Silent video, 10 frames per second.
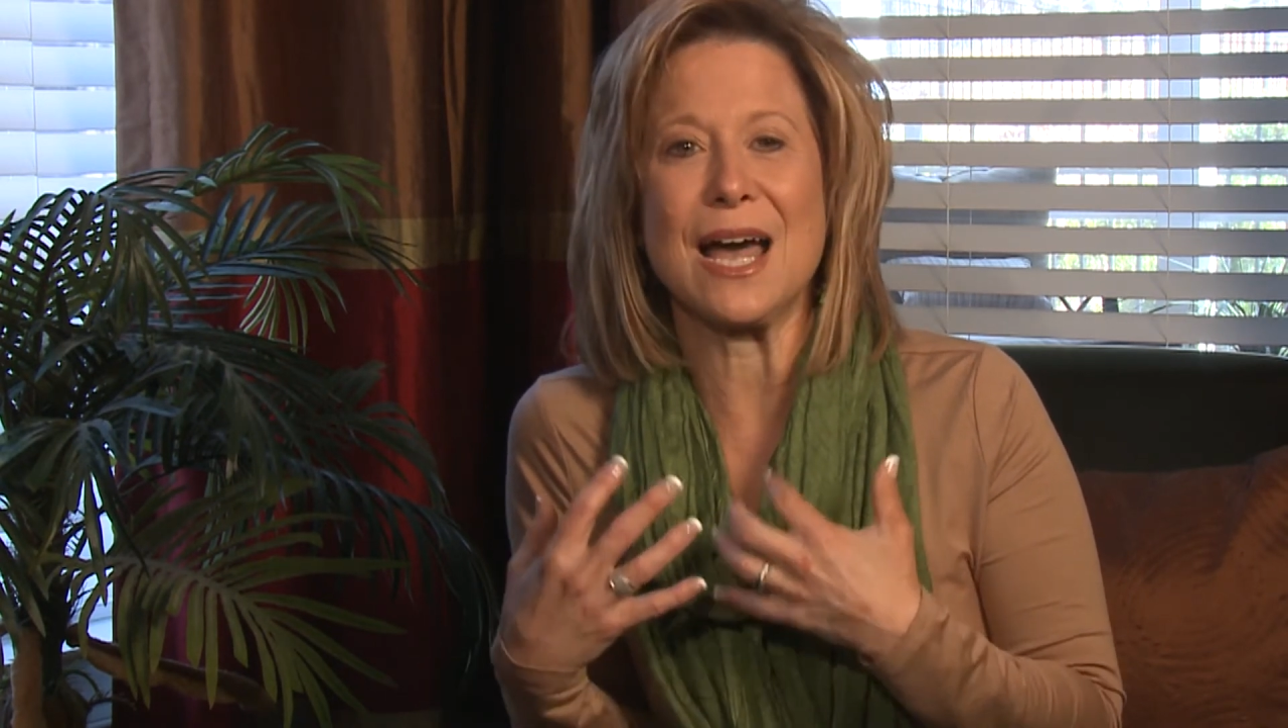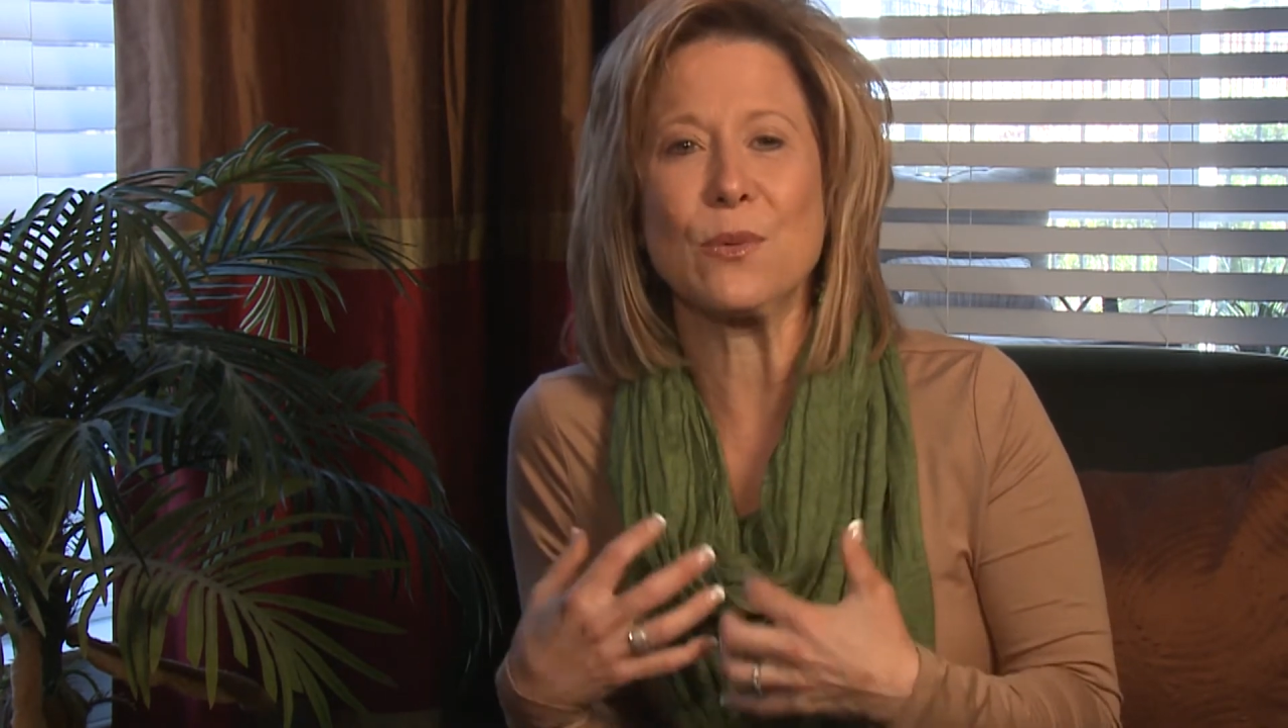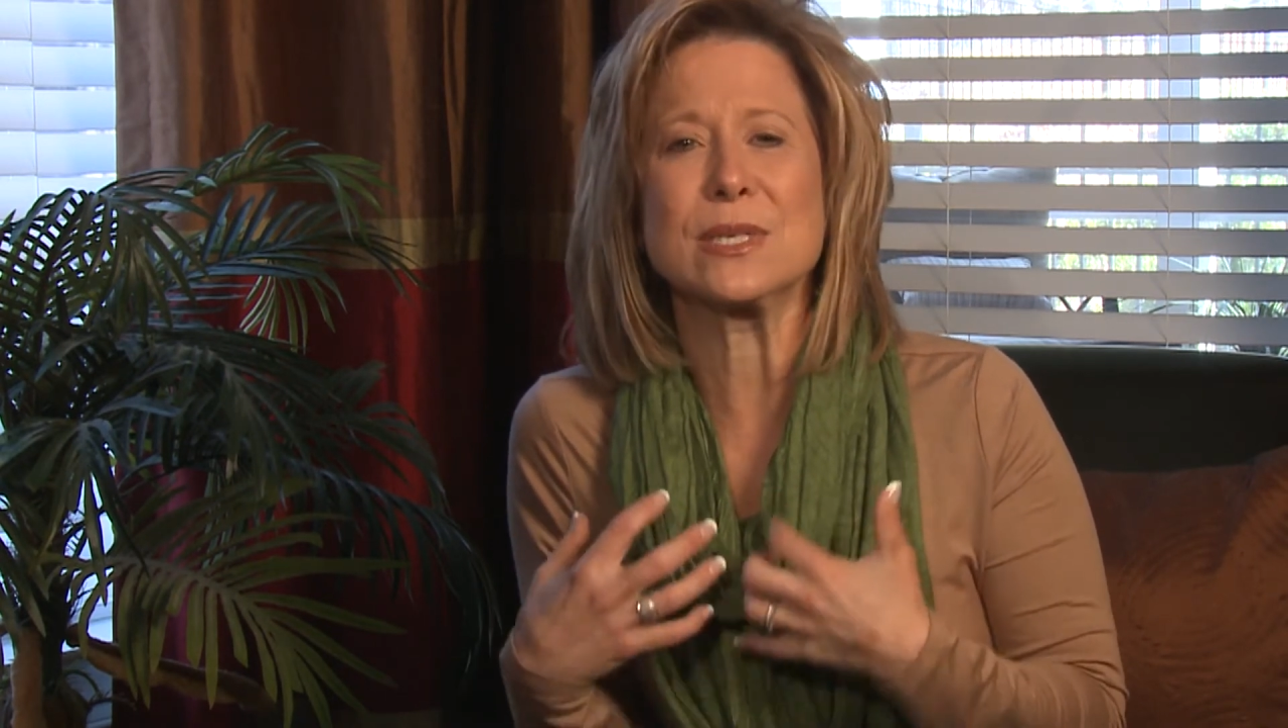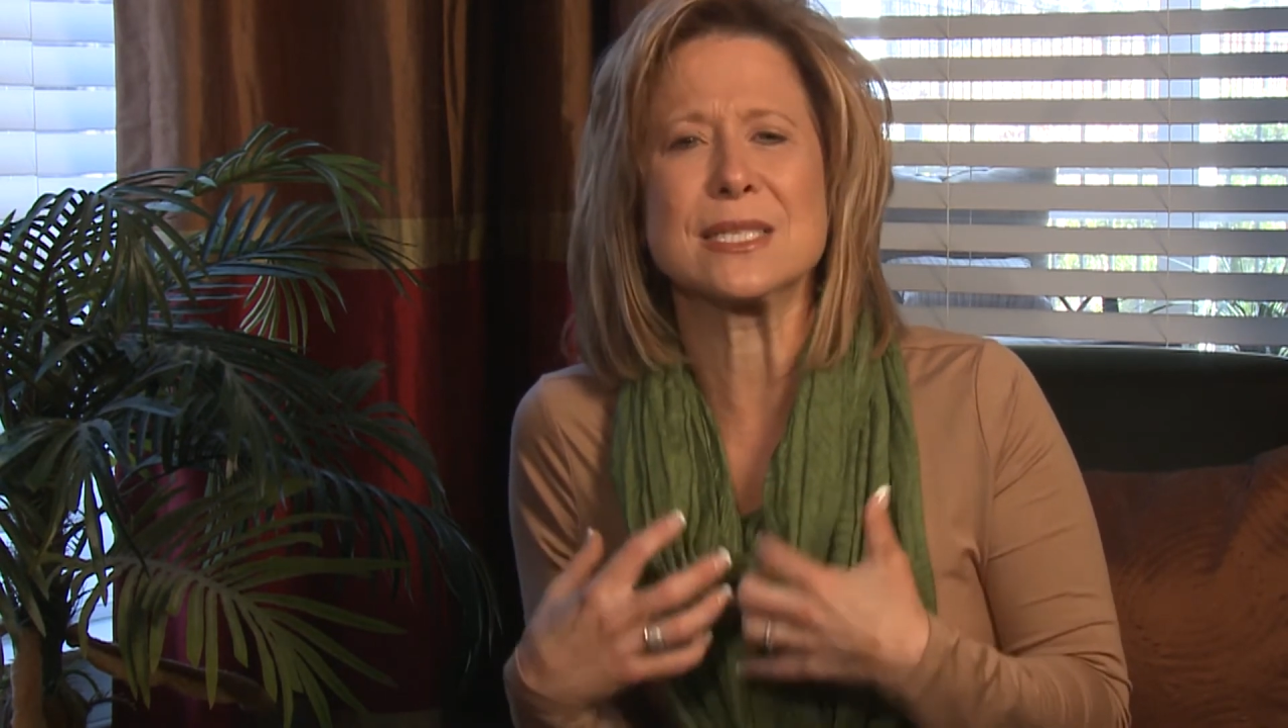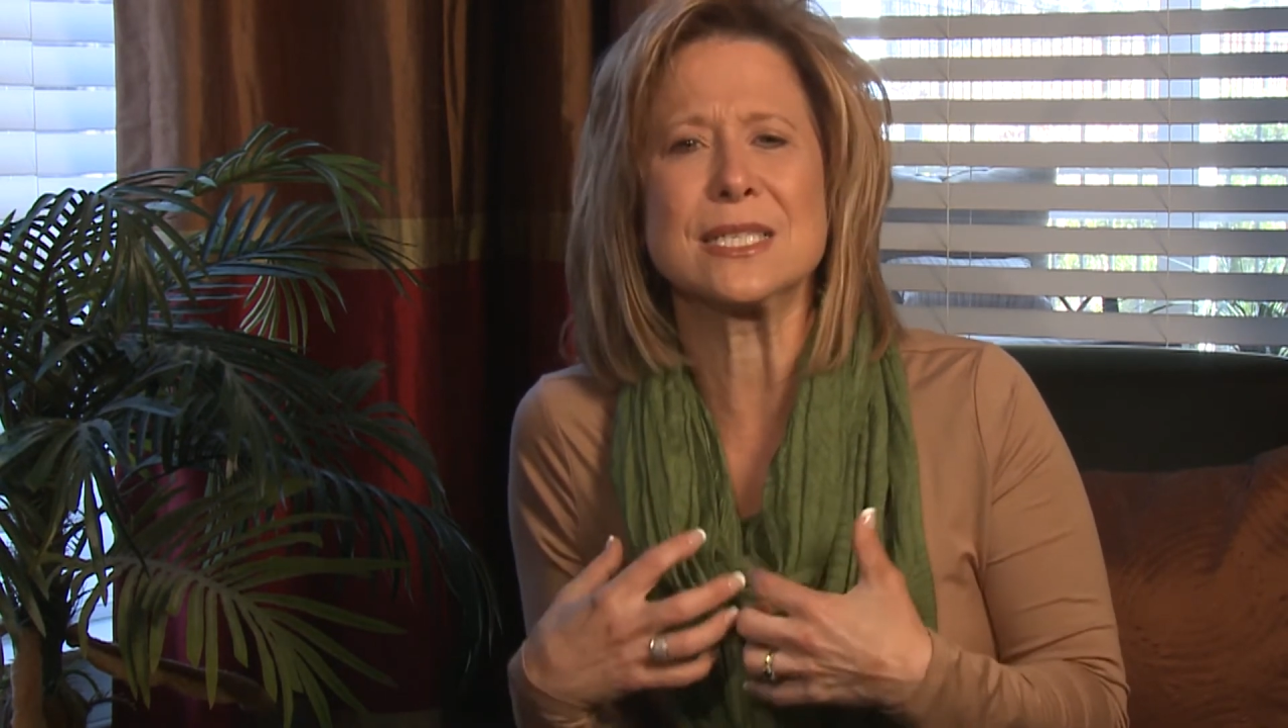I
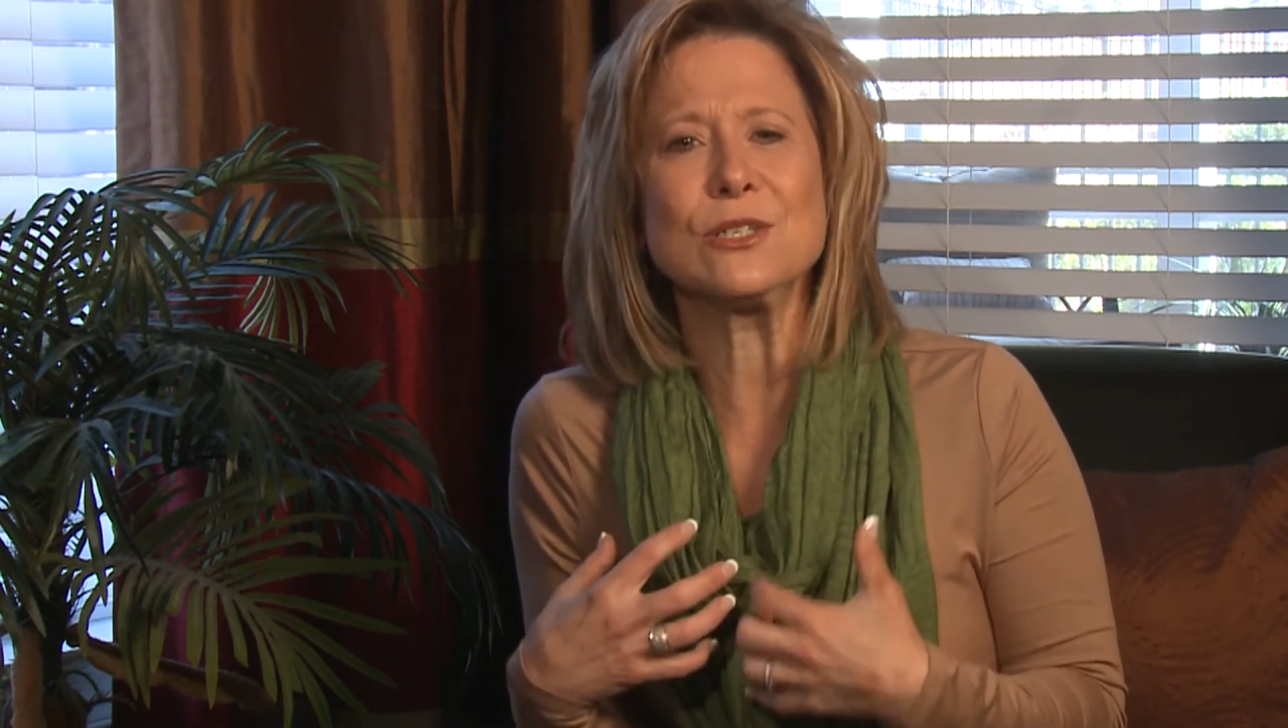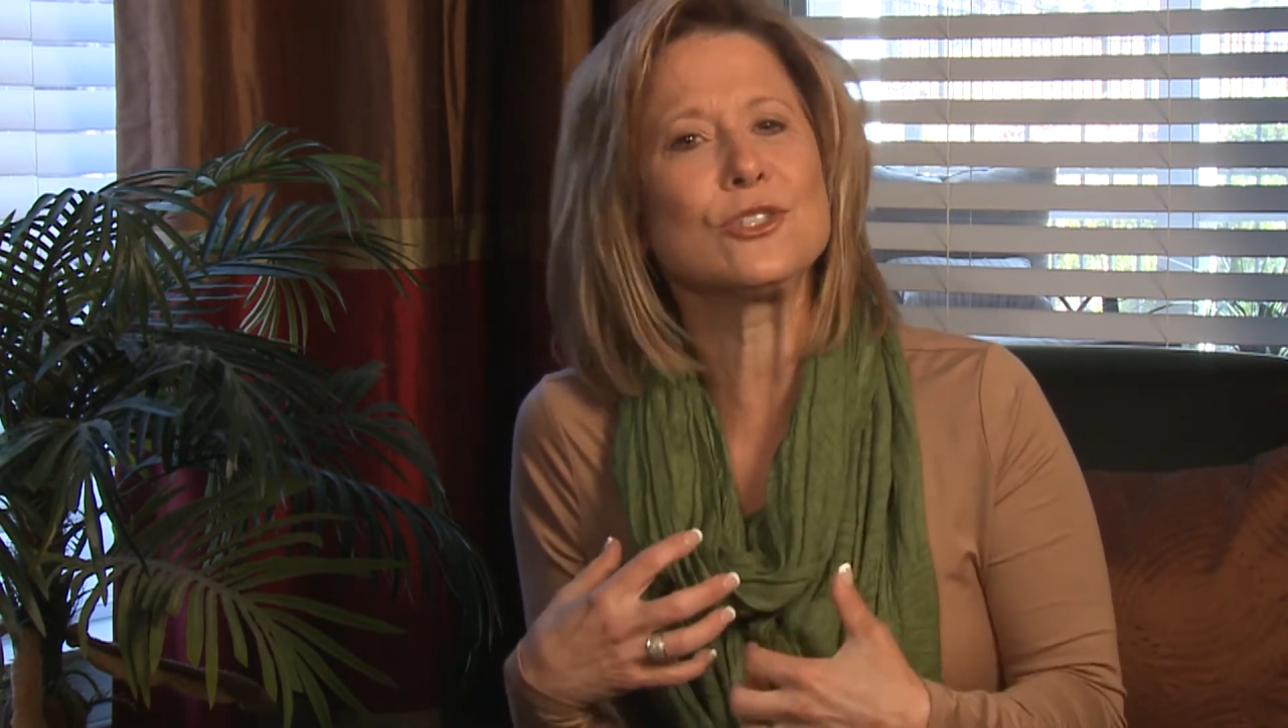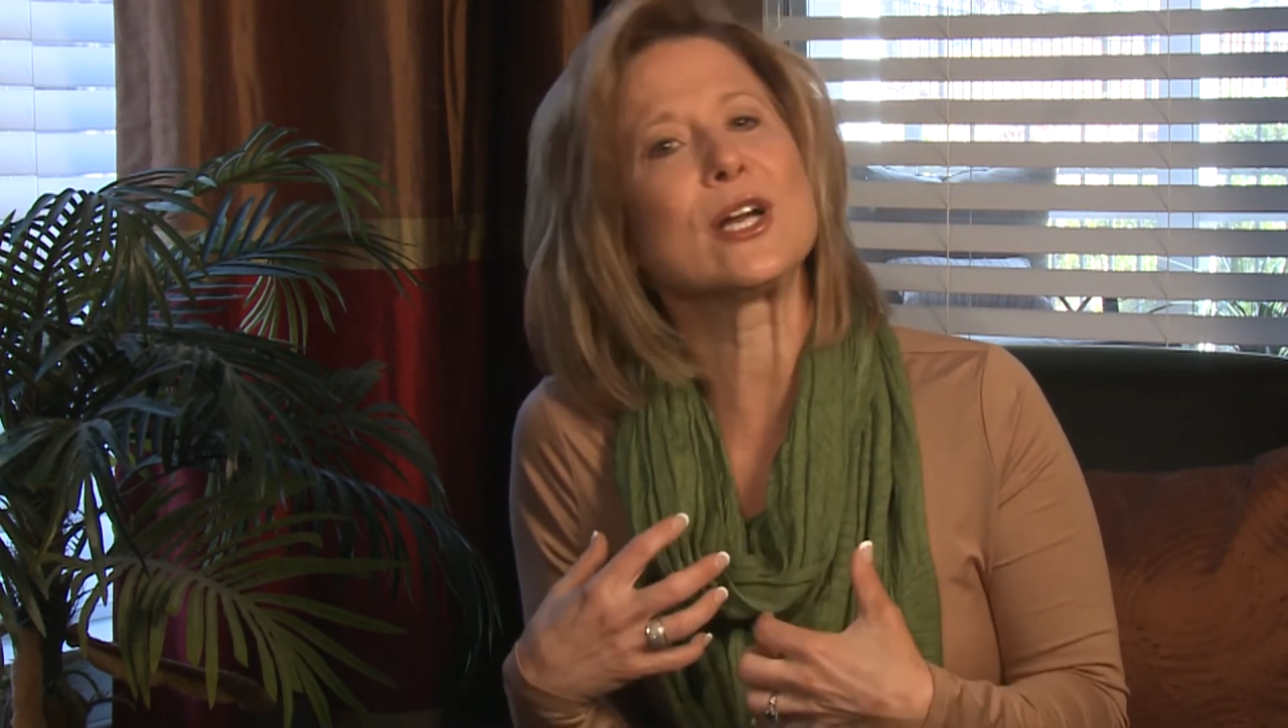was still